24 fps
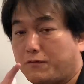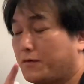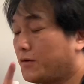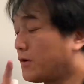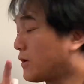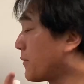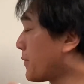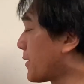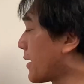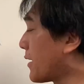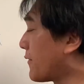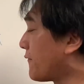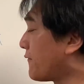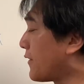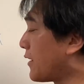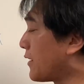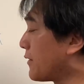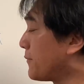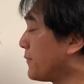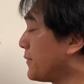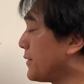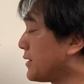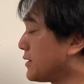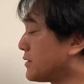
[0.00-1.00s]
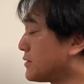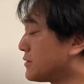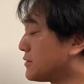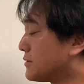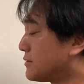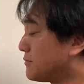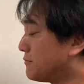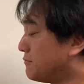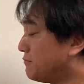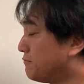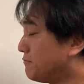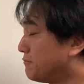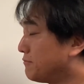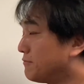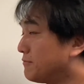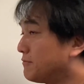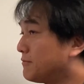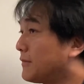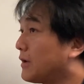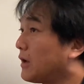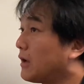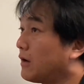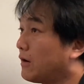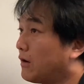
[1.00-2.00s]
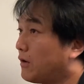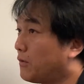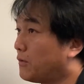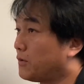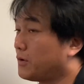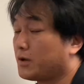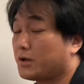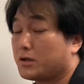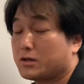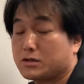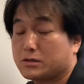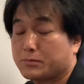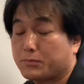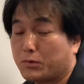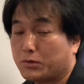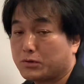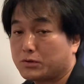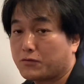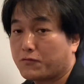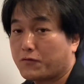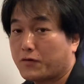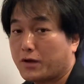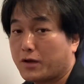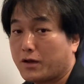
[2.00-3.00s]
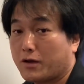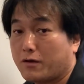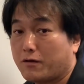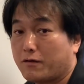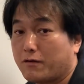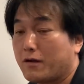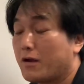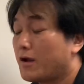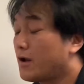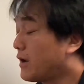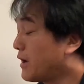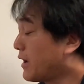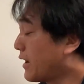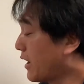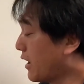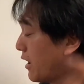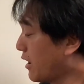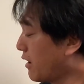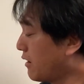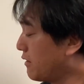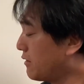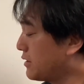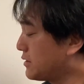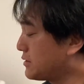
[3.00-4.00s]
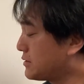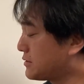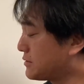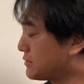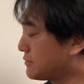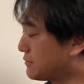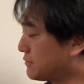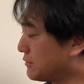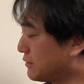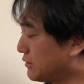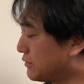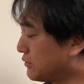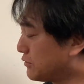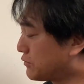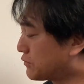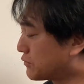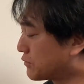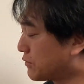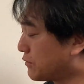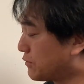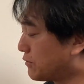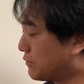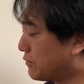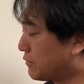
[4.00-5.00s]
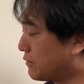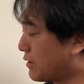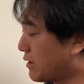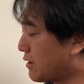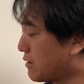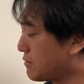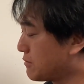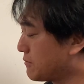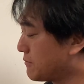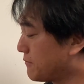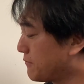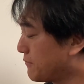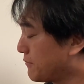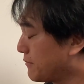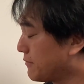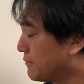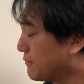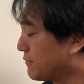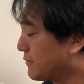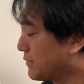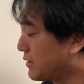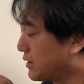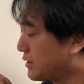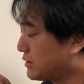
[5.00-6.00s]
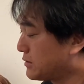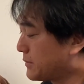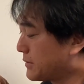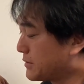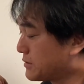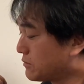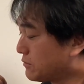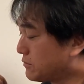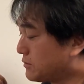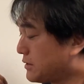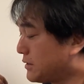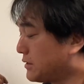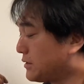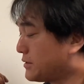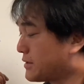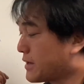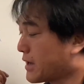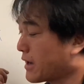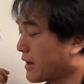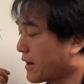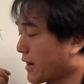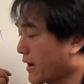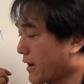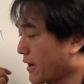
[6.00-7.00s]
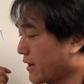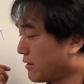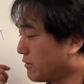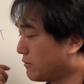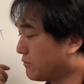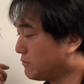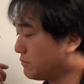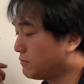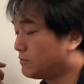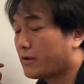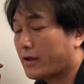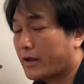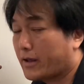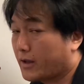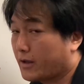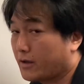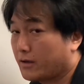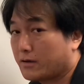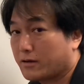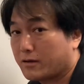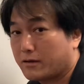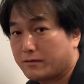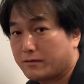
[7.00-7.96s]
got about 5 minutes. Or you can just pause the video and let's draw a special zigzag angle egg.